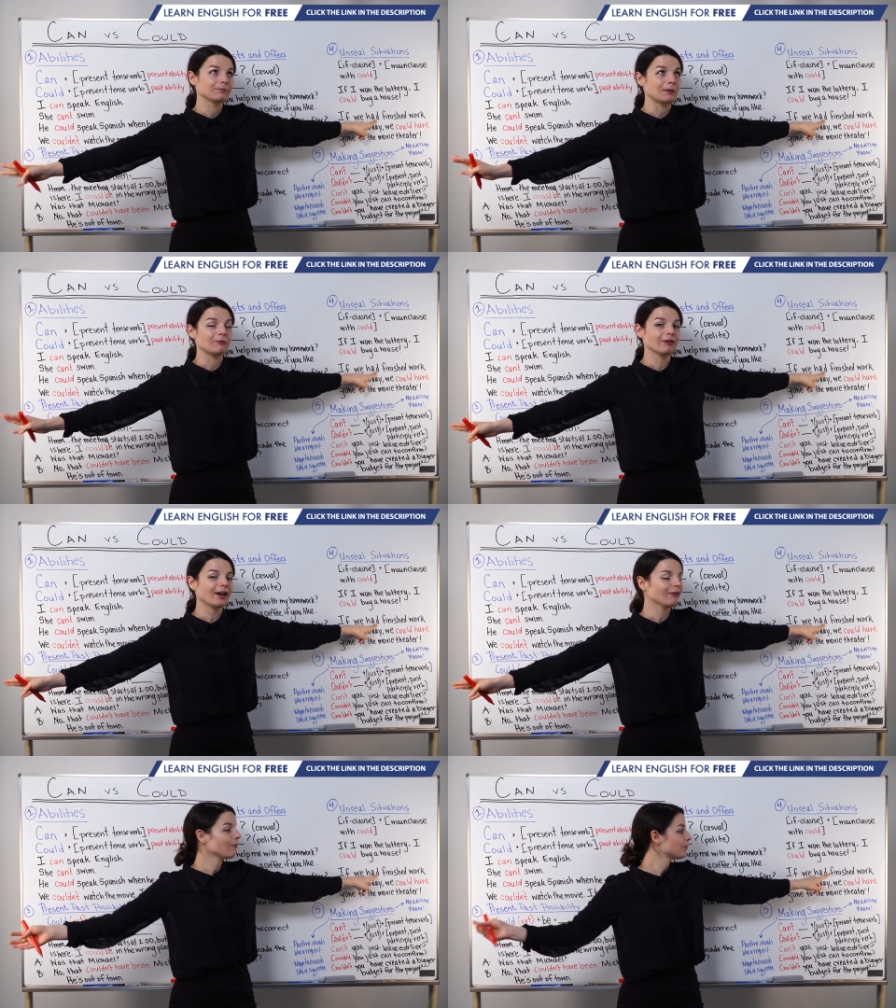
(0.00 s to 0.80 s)
maybe
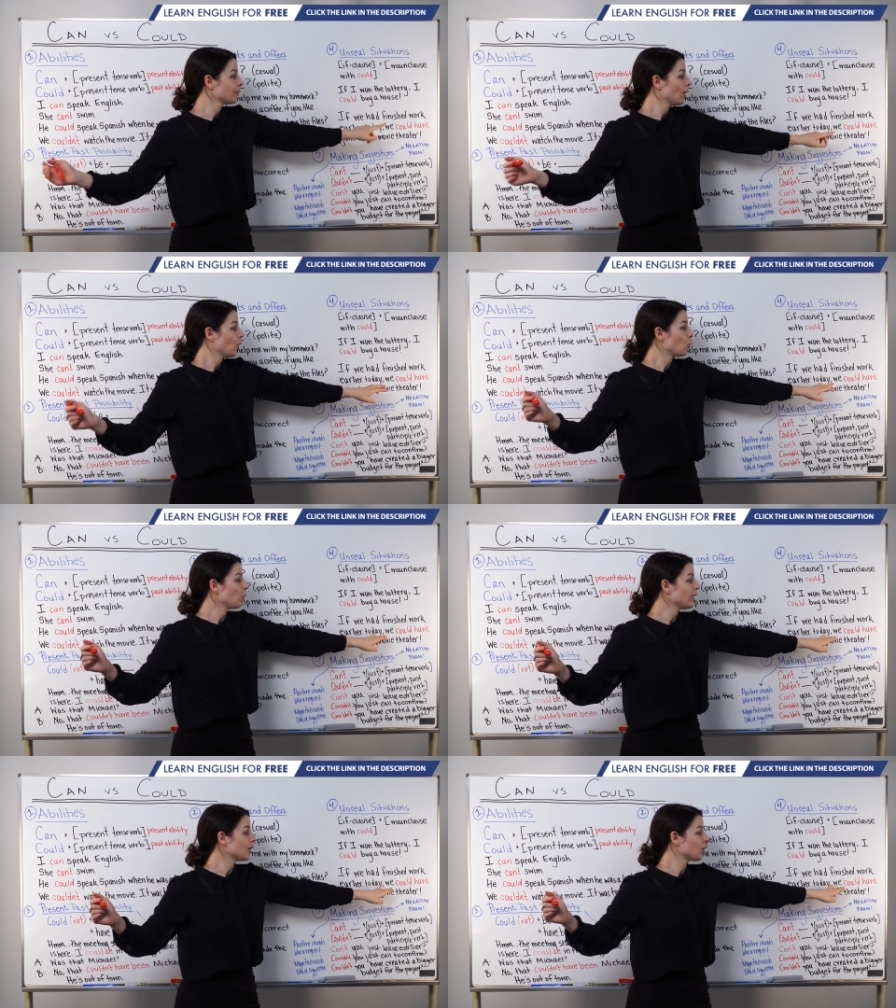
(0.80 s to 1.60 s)
5,
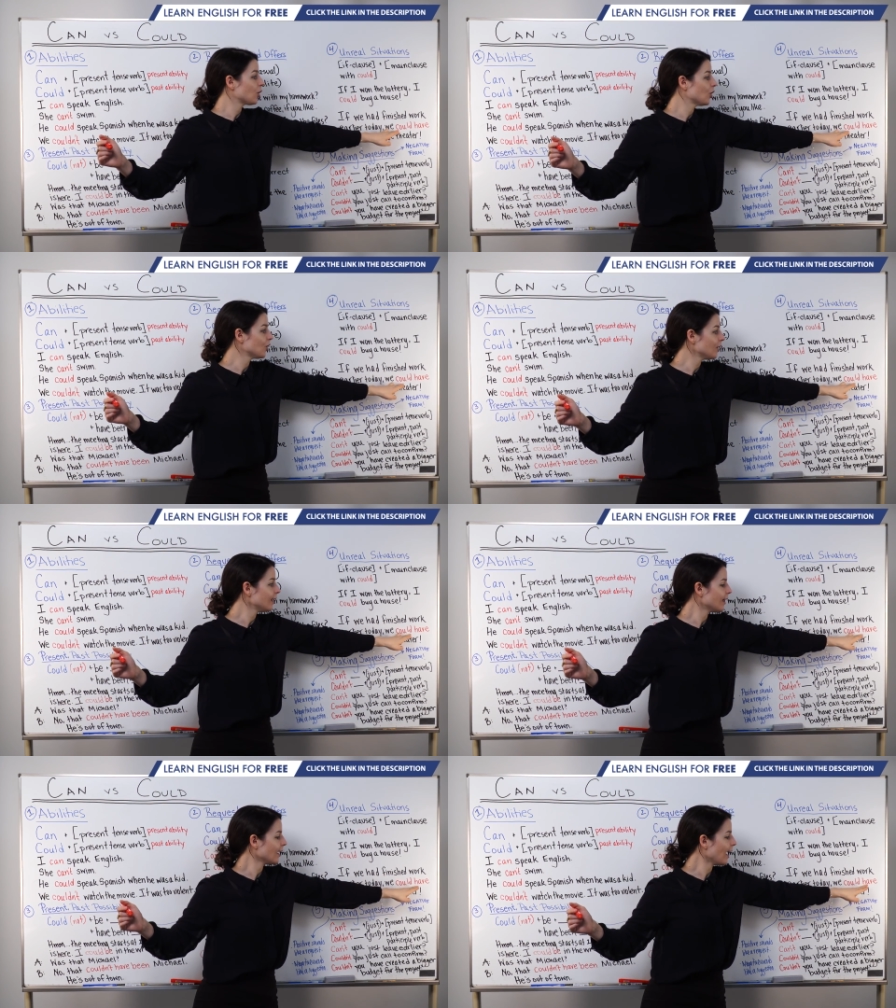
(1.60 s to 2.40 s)
we
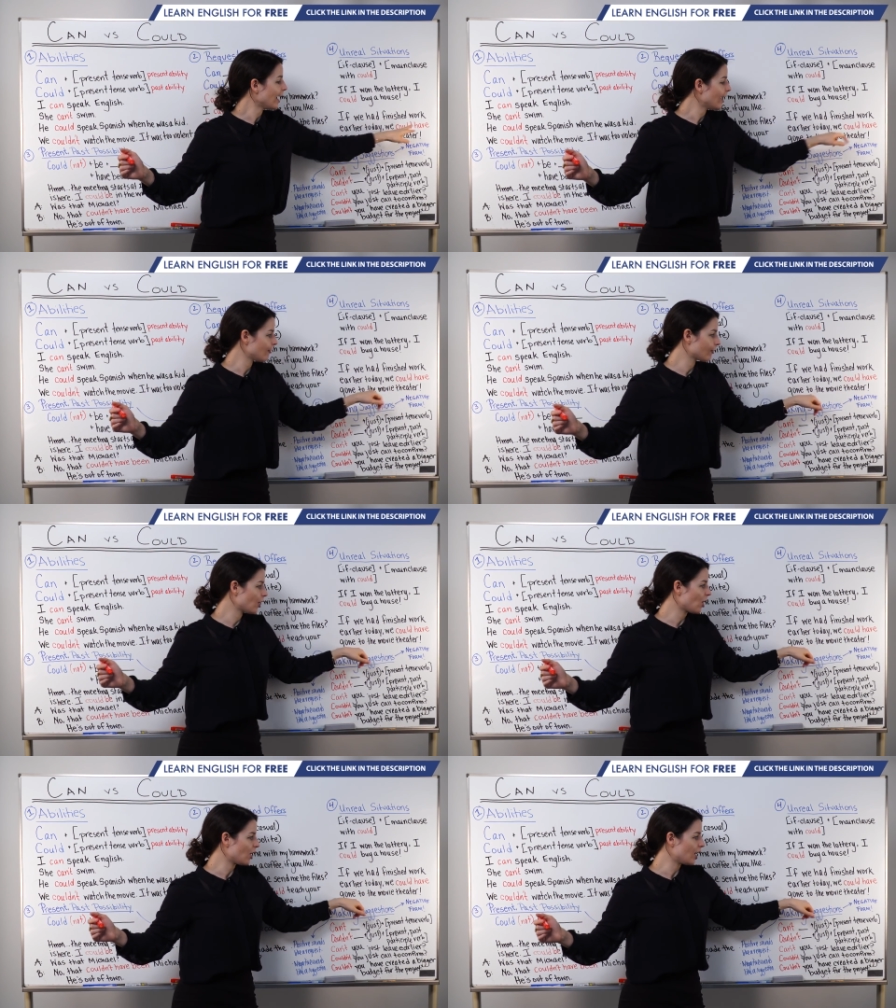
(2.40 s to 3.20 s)
could have
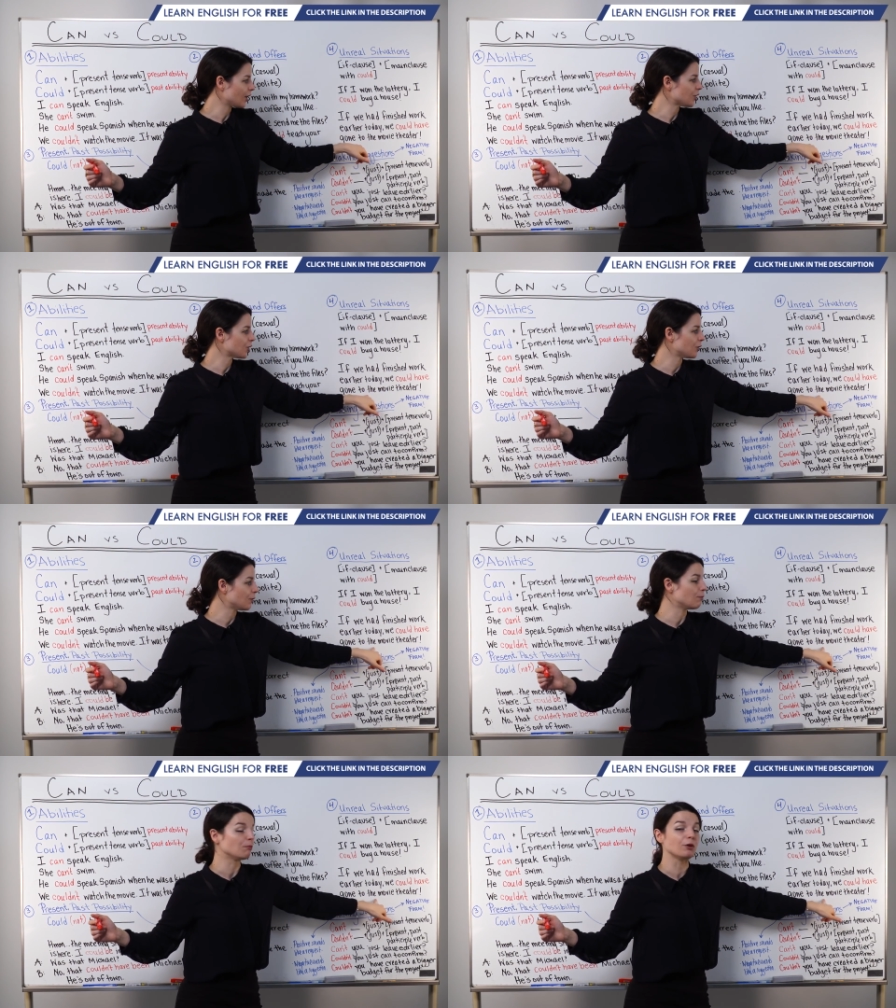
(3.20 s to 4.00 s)
gone to the
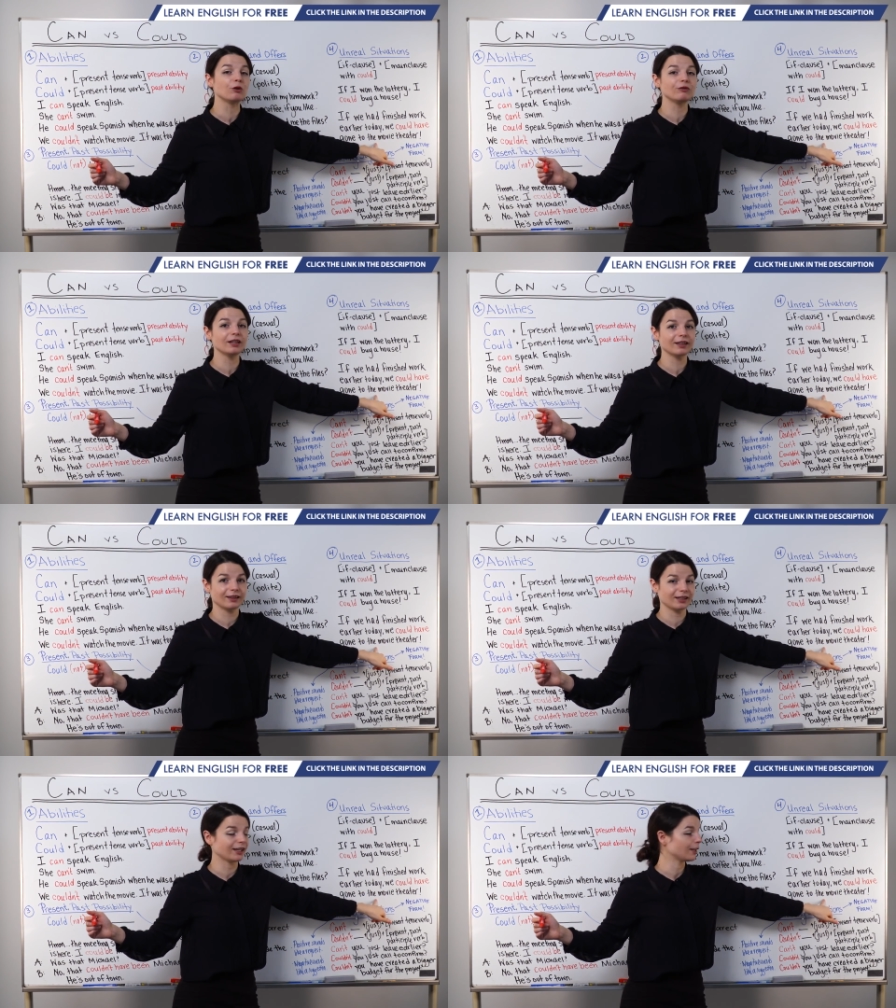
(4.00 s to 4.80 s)
movie
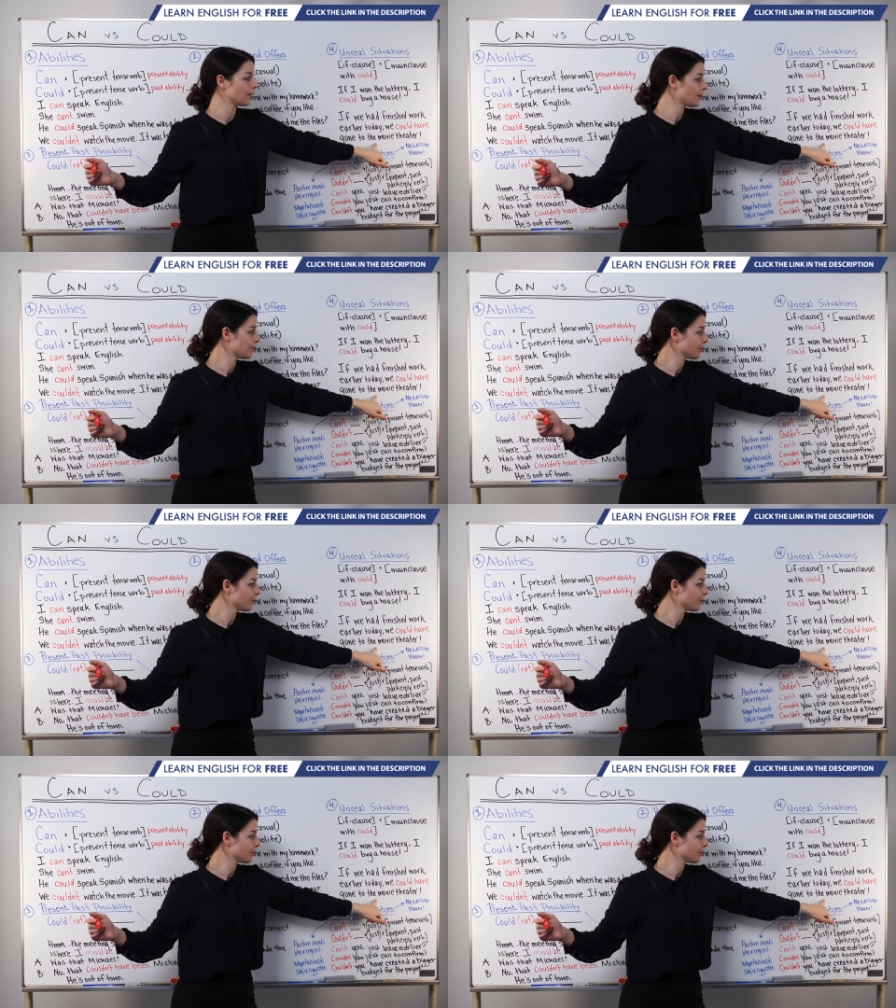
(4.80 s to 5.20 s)
theater.